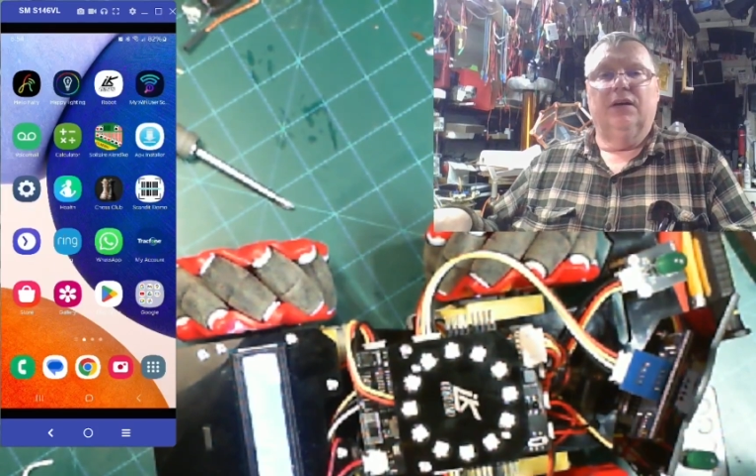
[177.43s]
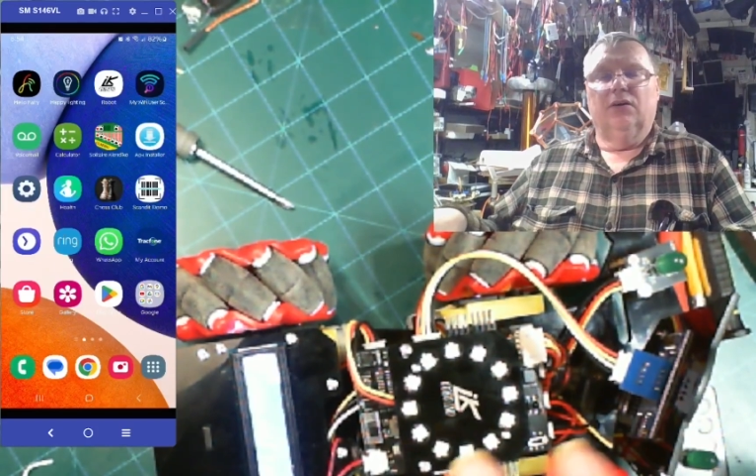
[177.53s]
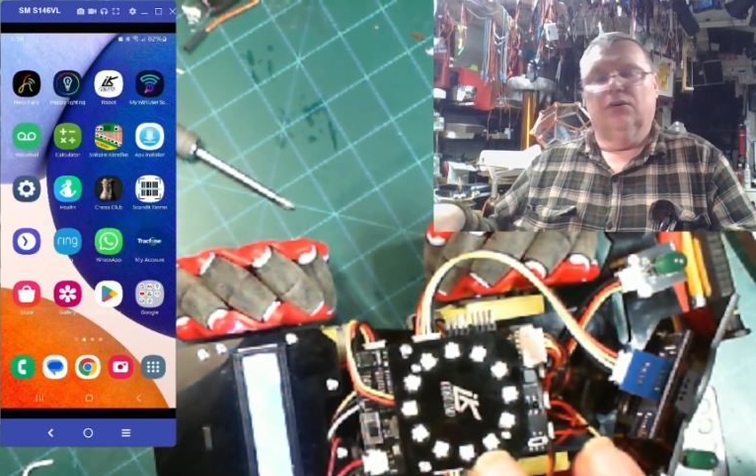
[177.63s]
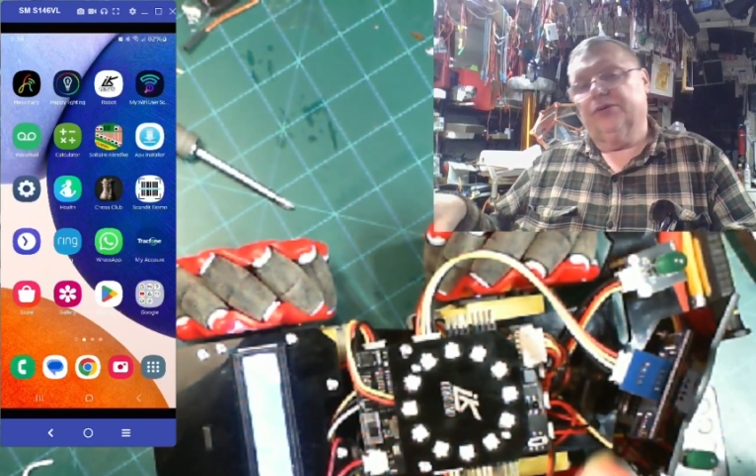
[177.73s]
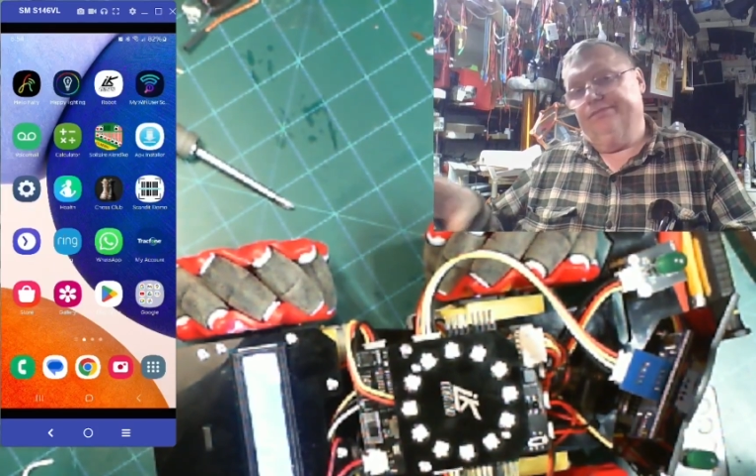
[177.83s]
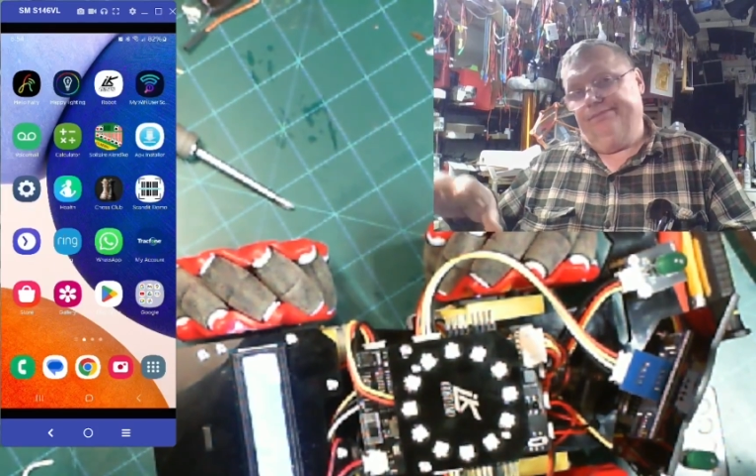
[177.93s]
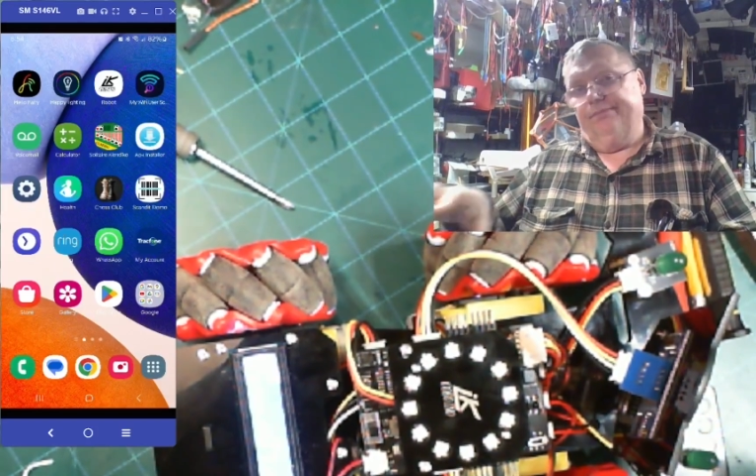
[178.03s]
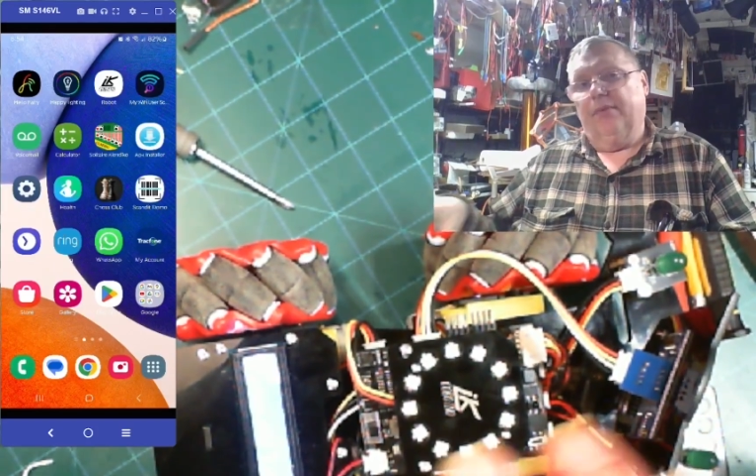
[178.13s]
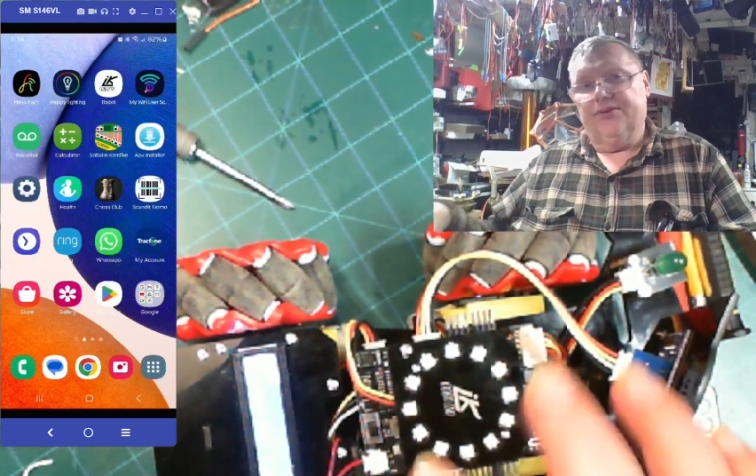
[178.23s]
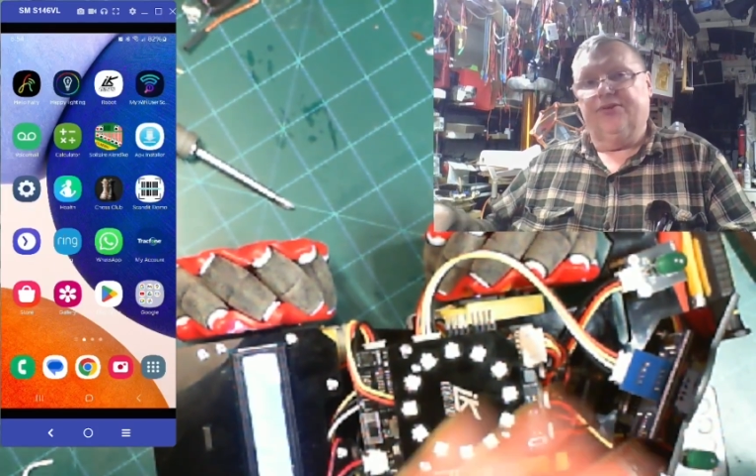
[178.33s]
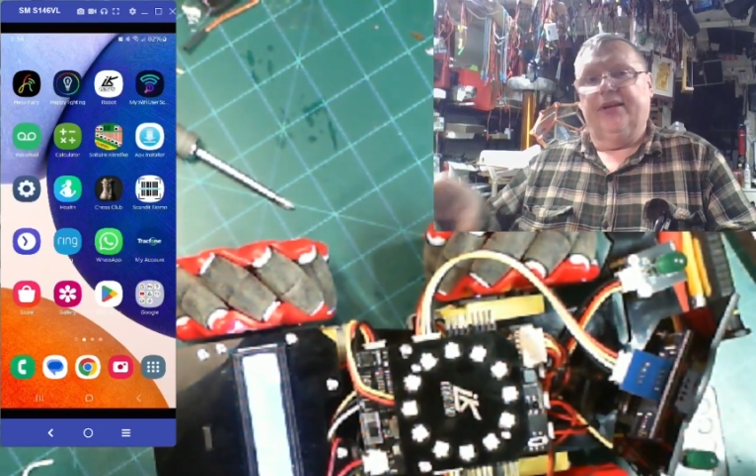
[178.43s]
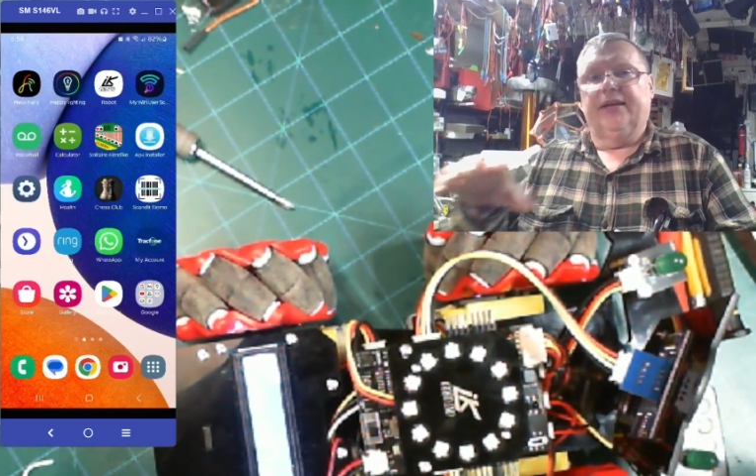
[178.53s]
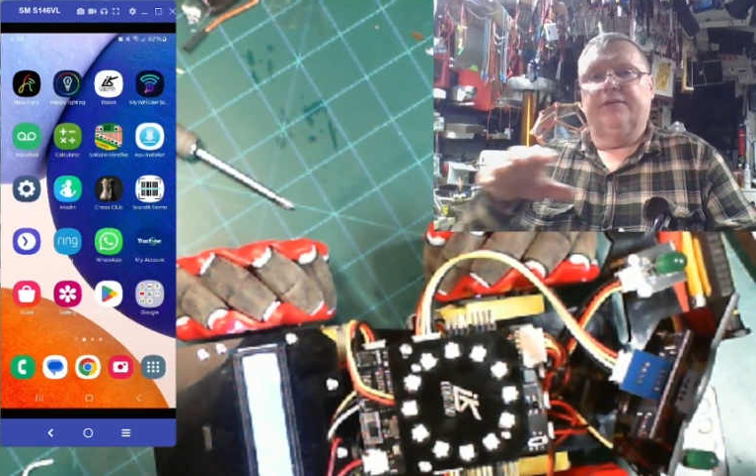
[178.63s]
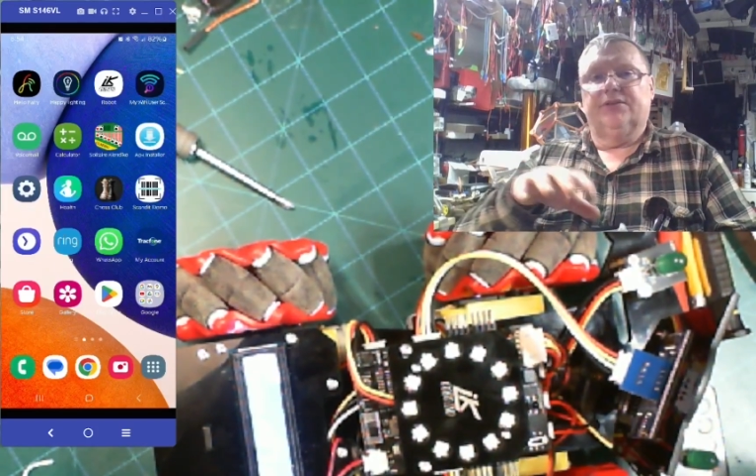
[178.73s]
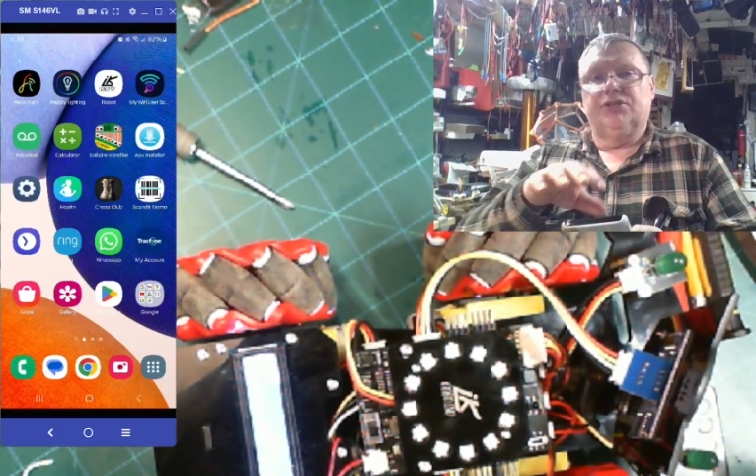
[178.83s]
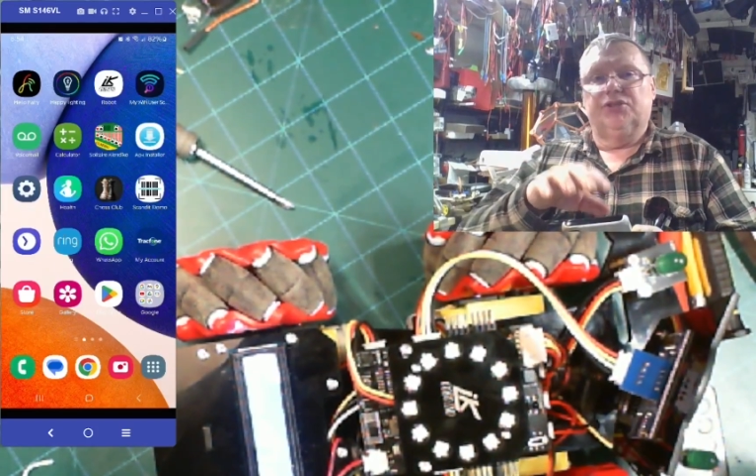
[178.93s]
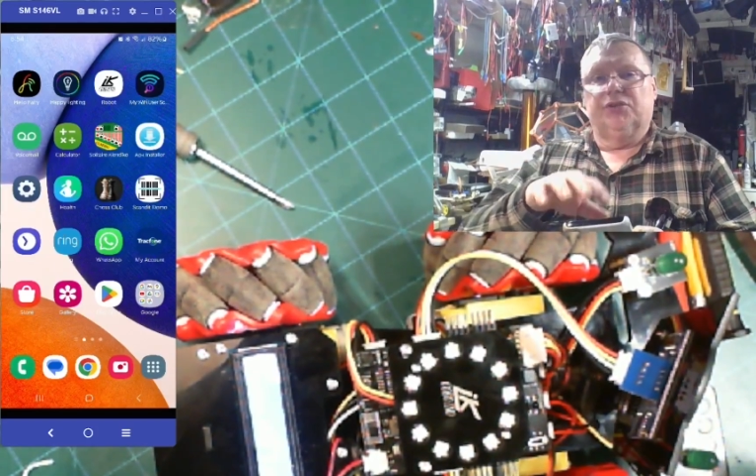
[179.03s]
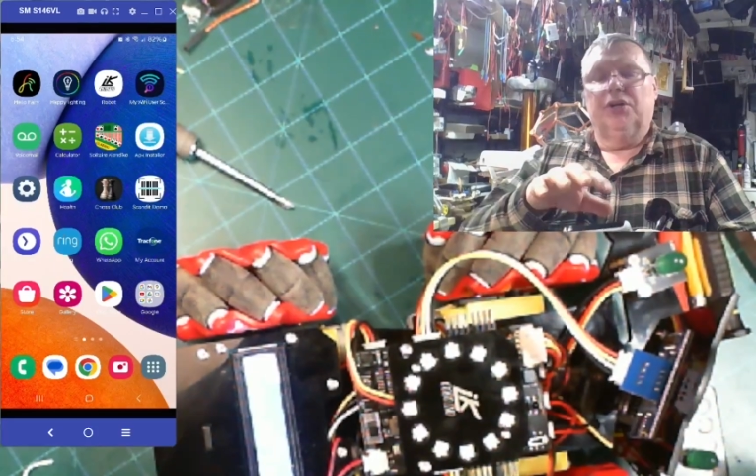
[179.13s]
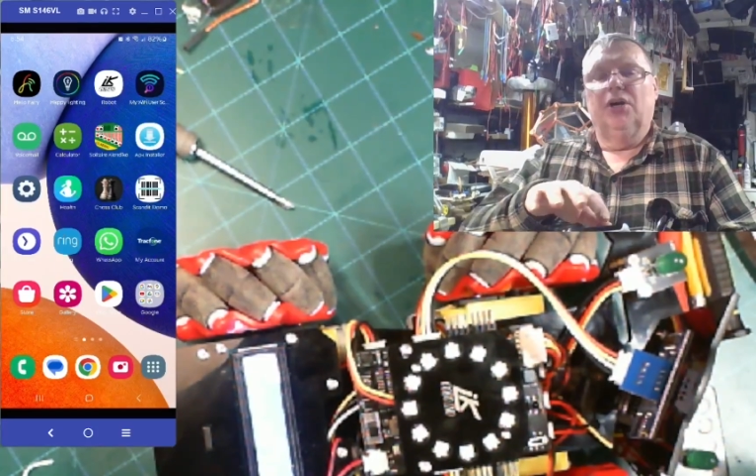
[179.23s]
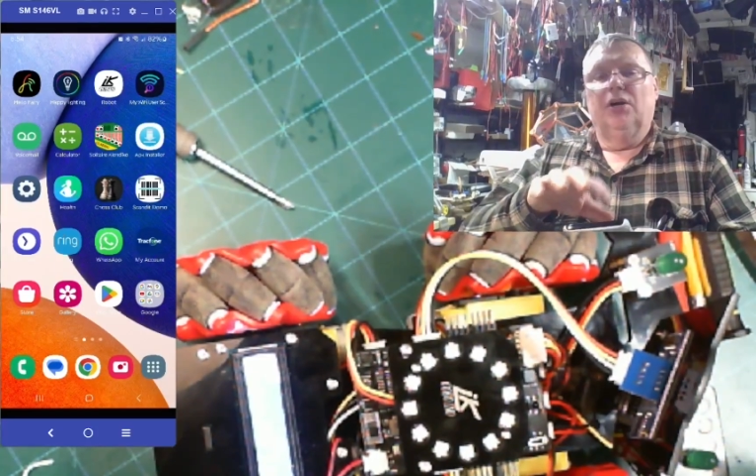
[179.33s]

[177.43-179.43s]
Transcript: or sync with your